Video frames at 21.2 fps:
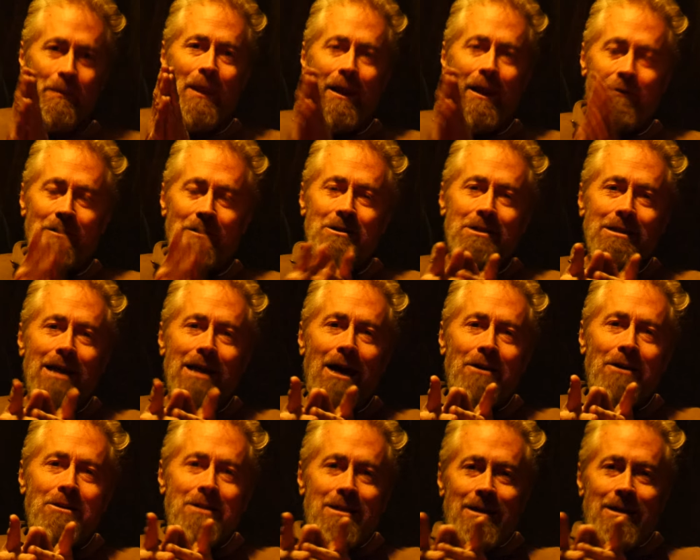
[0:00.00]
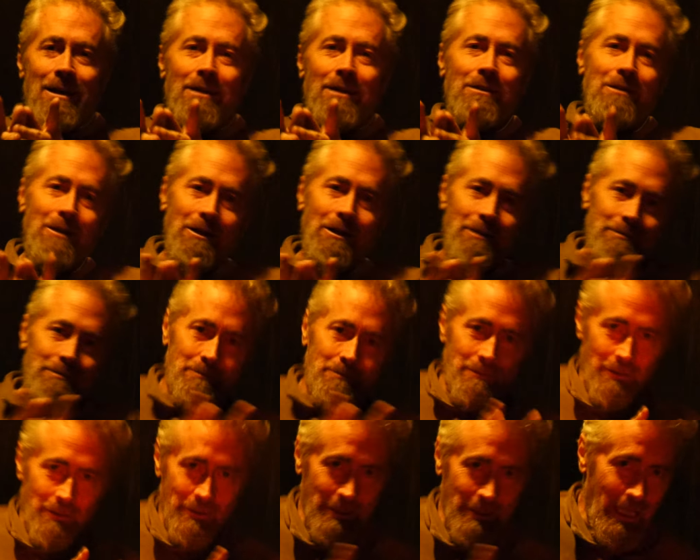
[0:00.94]
And this is how you can get there.
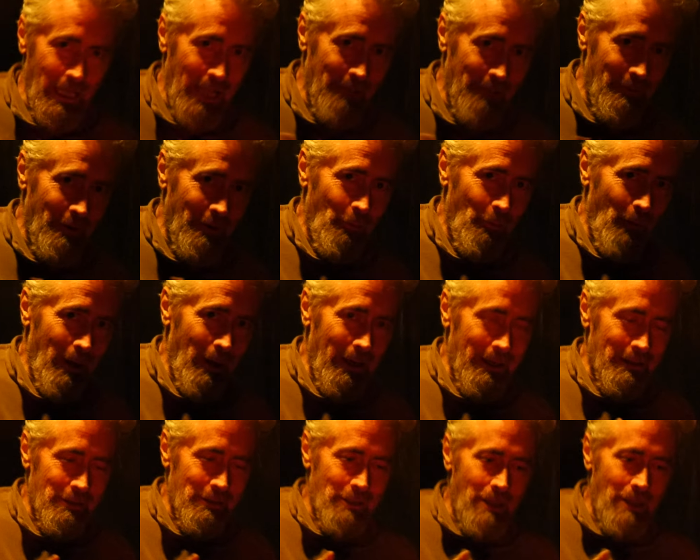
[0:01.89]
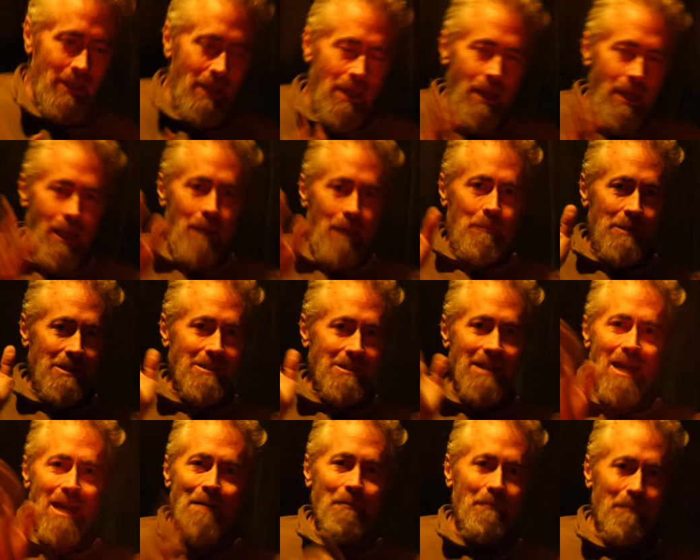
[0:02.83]
There's a lot of other ways. But
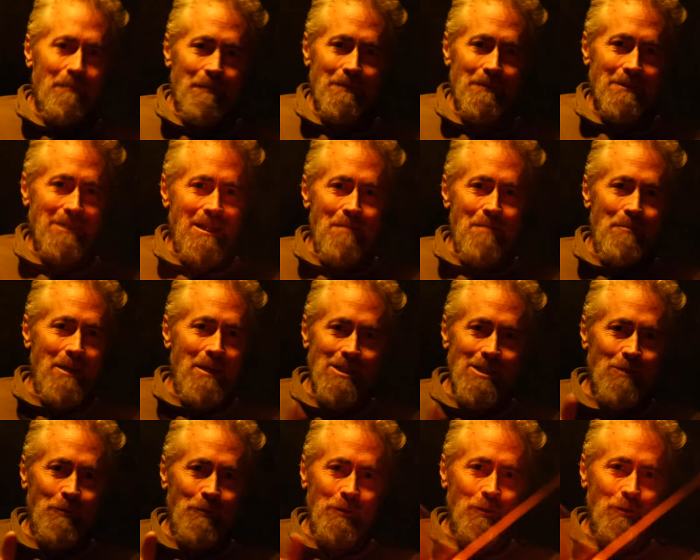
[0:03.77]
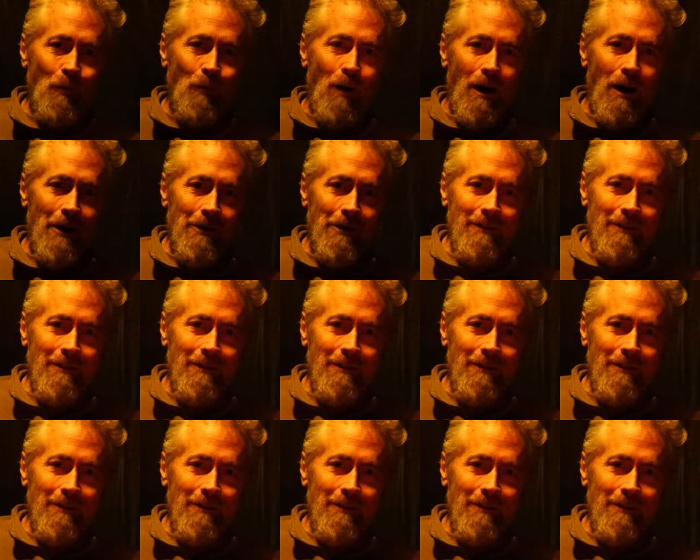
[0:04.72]
stop messing with the water,